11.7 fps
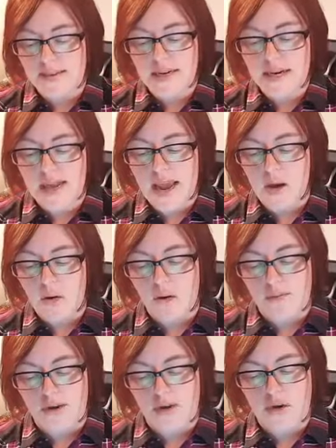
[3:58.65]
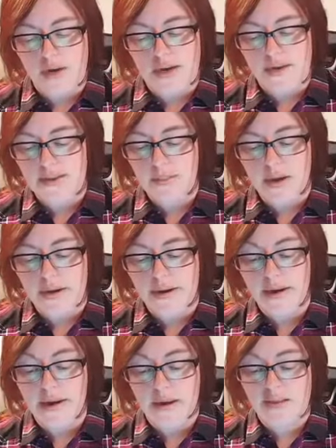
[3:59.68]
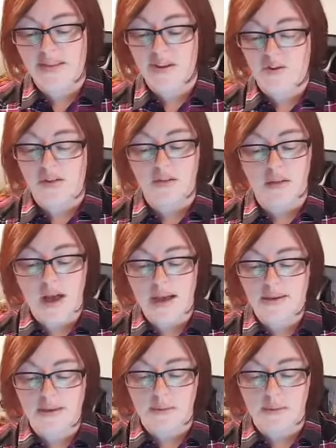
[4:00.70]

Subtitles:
I didn't count all the ingredients, but there's a lot.